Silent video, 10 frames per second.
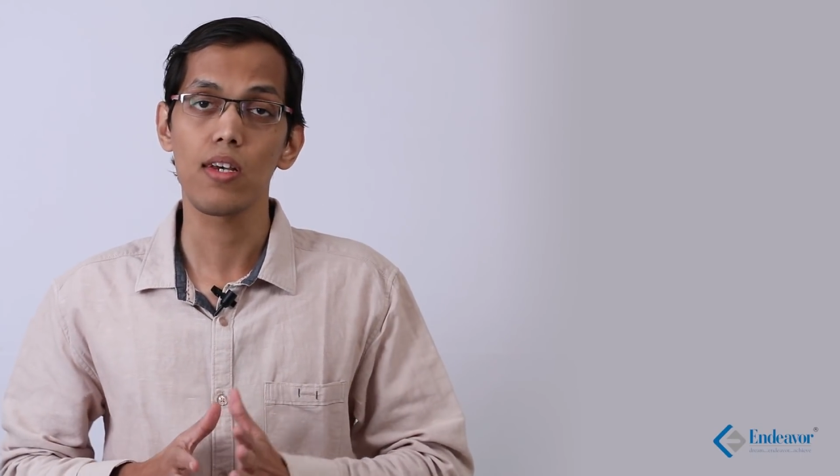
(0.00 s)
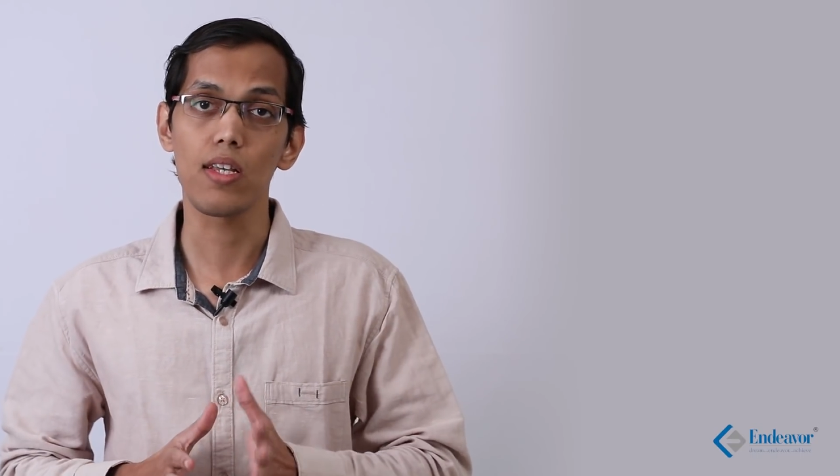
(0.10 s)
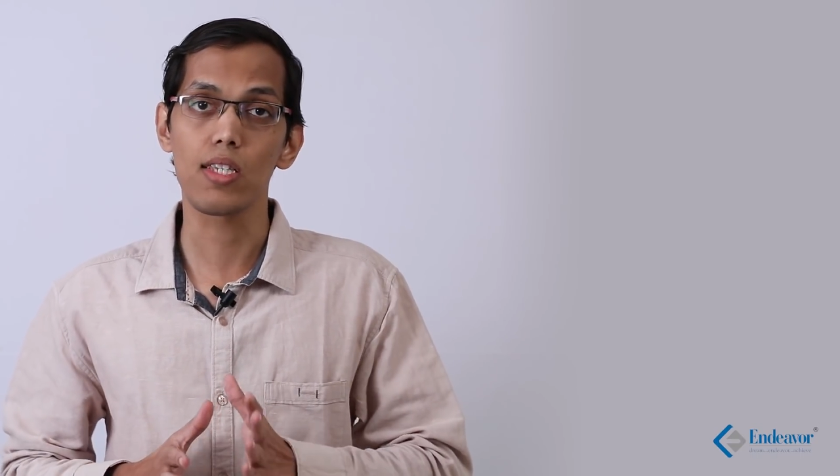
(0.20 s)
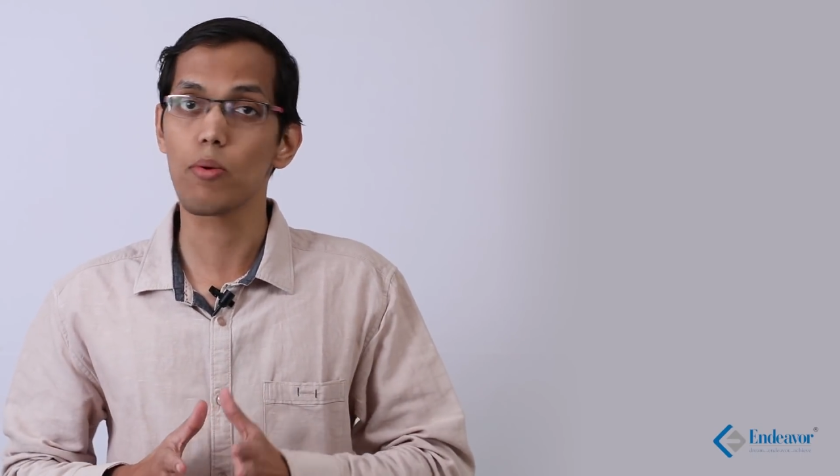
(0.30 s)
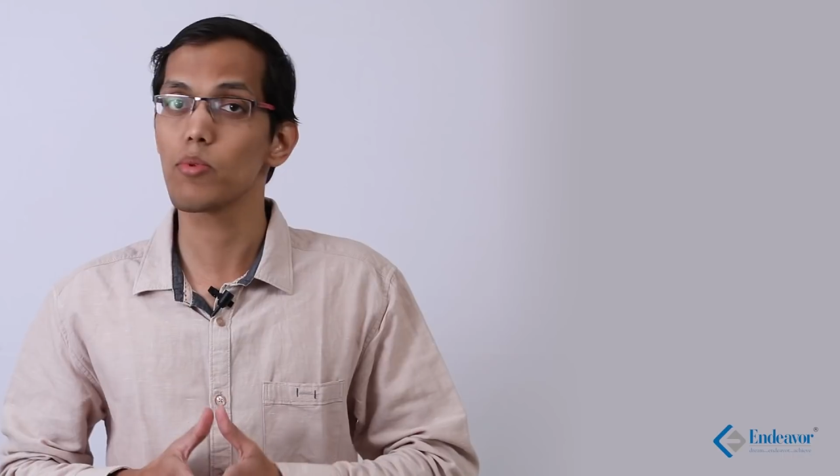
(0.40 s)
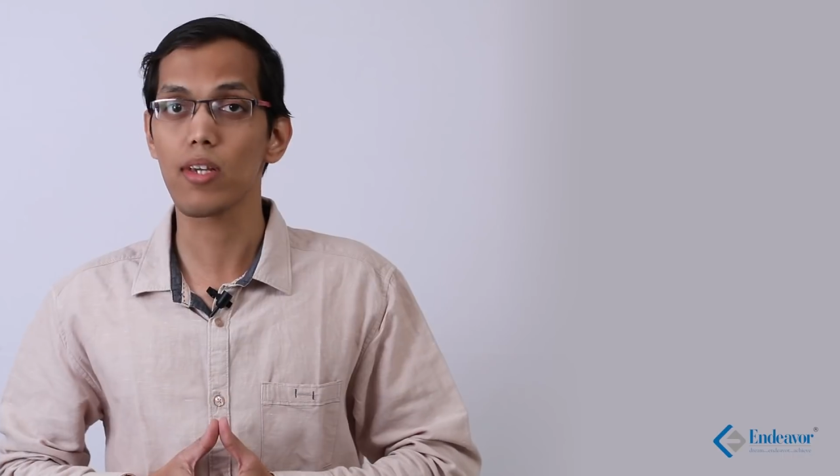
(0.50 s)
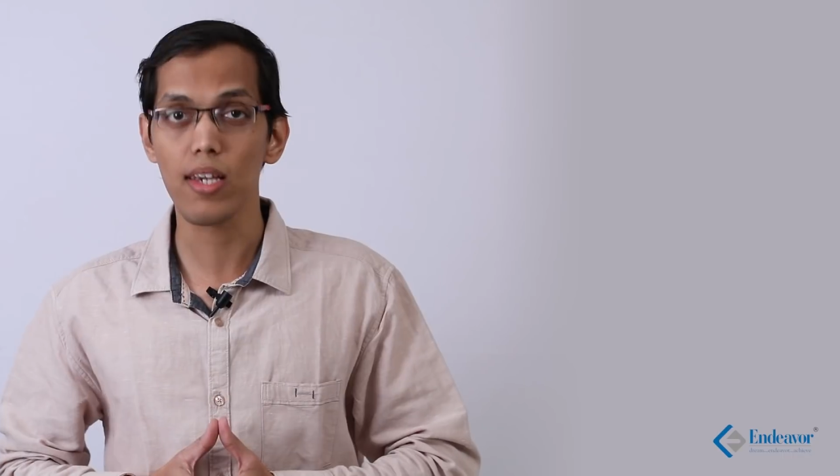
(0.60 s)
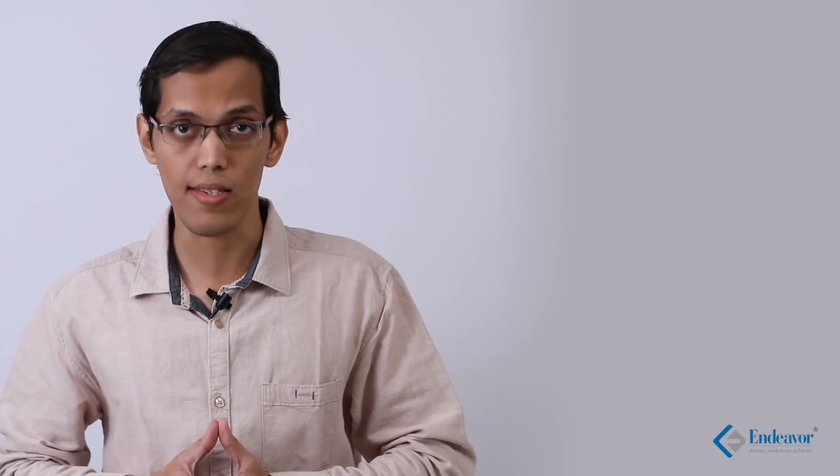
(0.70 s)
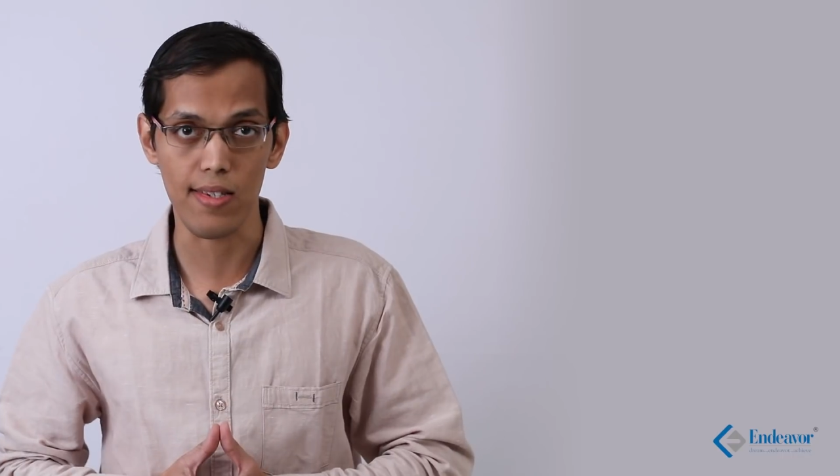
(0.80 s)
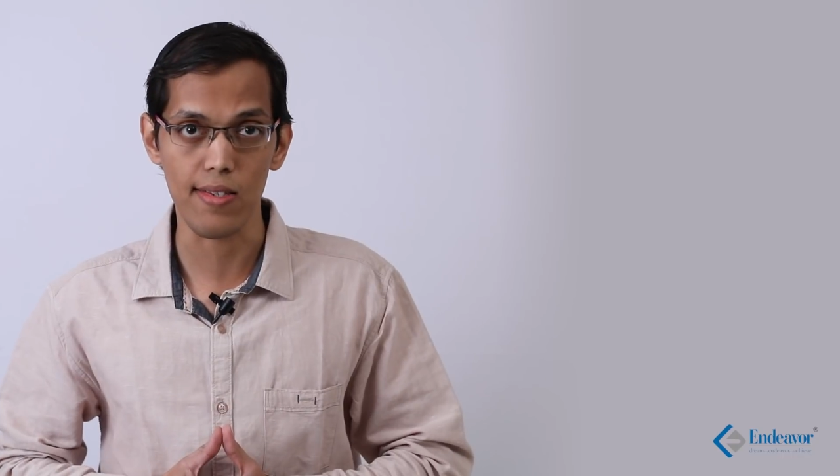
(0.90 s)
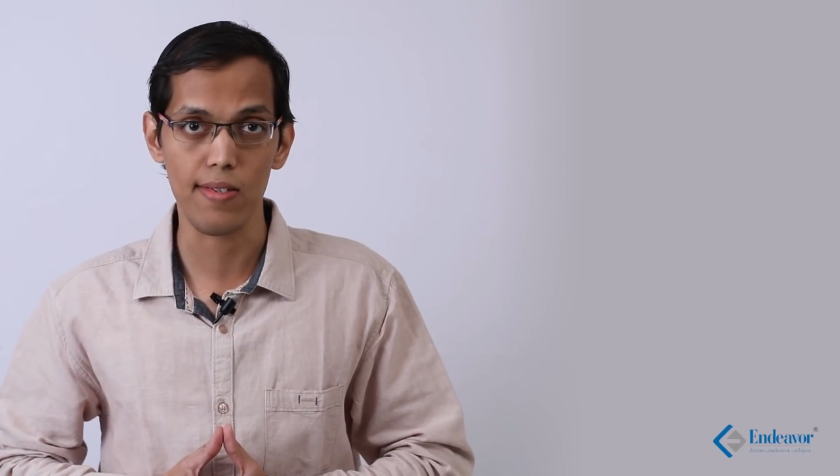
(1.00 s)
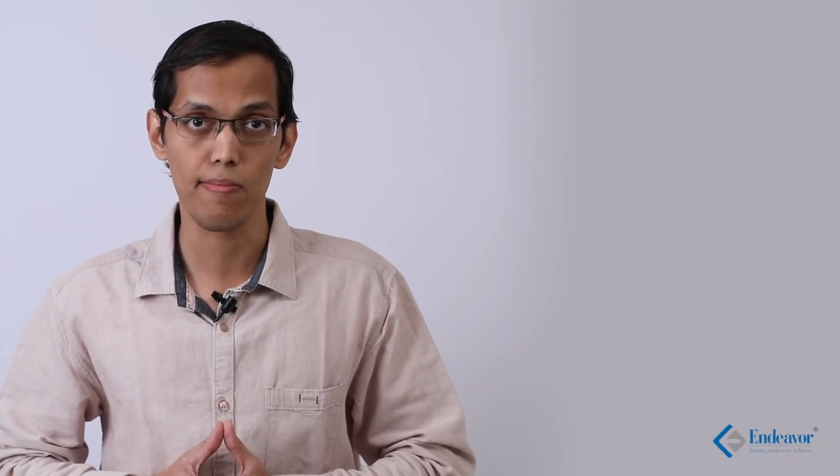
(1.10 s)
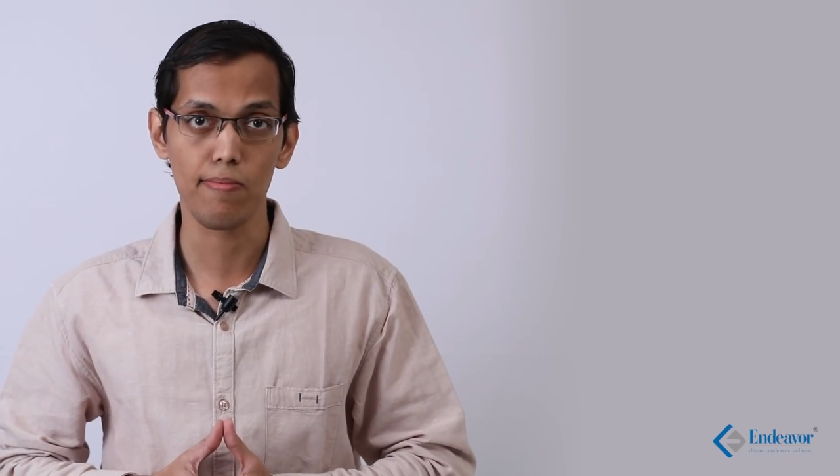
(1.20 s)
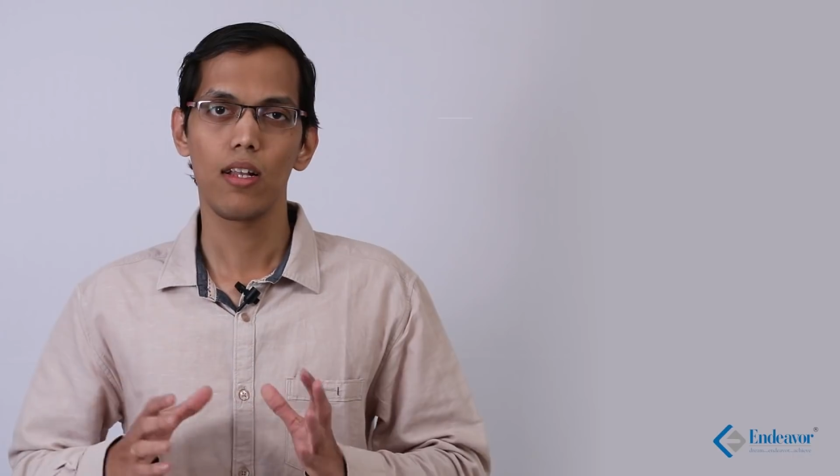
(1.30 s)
in some of the cases.